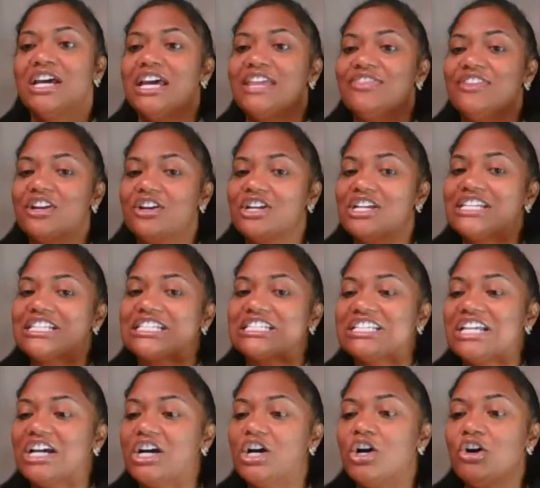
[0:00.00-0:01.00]
There is
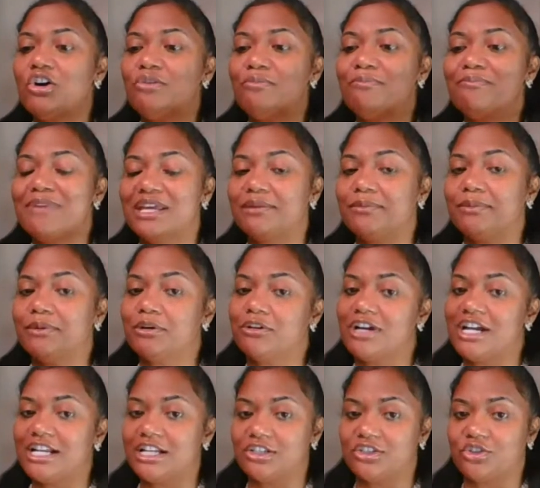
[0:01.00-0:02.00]
no minimum
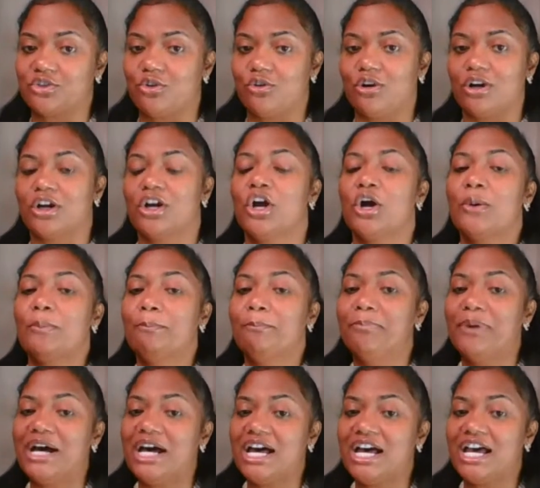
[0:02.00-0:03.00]
credit score.
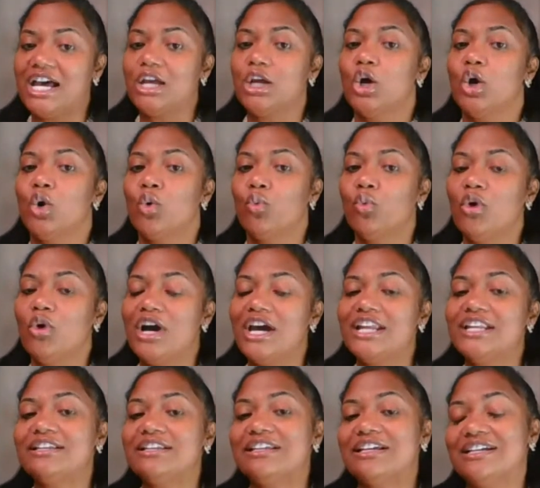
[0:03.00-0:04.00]
But what
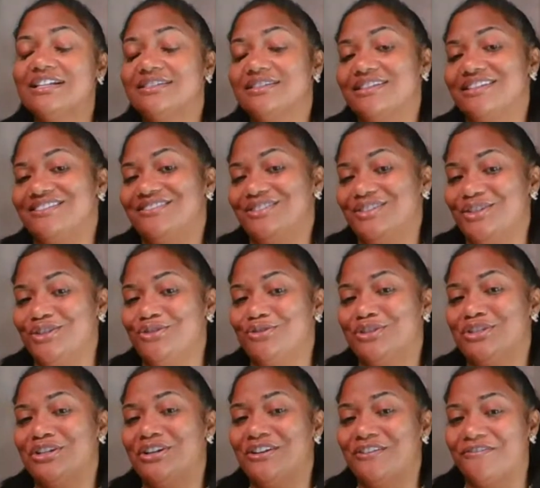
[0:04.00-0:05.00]
does it do
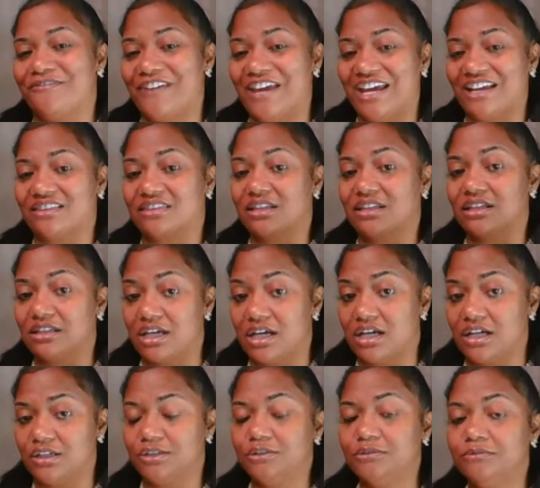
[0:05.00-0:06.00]
to affect the
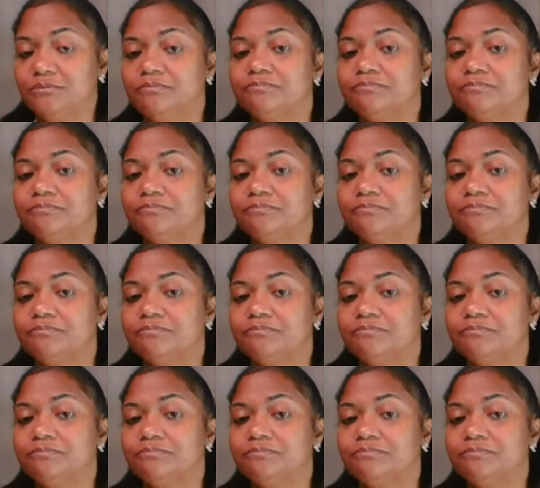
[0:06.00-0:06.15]
loan?